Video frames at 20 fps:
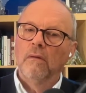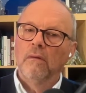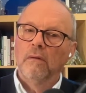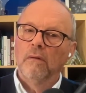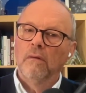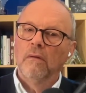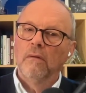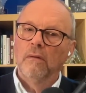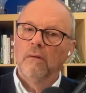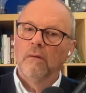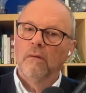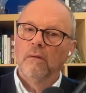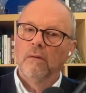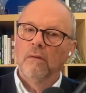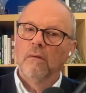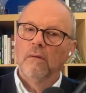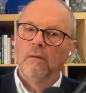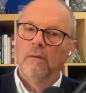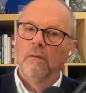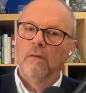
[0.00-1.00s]

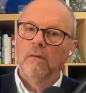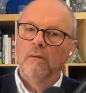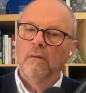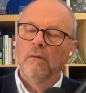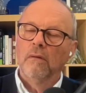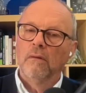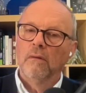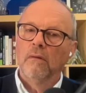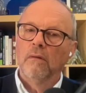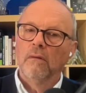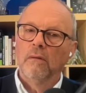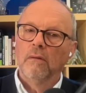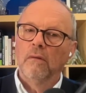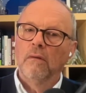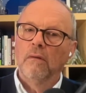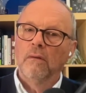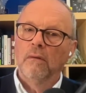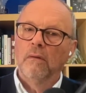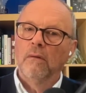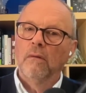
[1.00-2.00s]

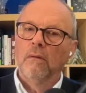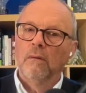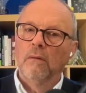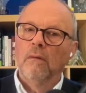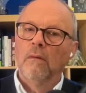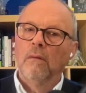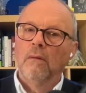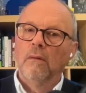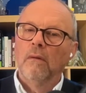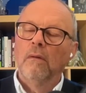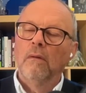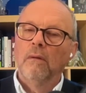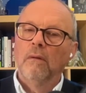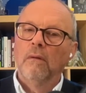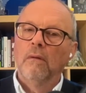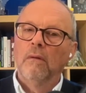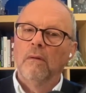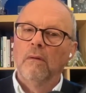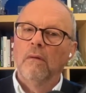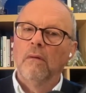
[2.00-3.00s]

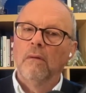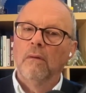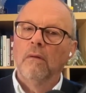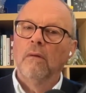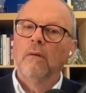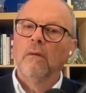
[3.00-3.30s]
[no speech]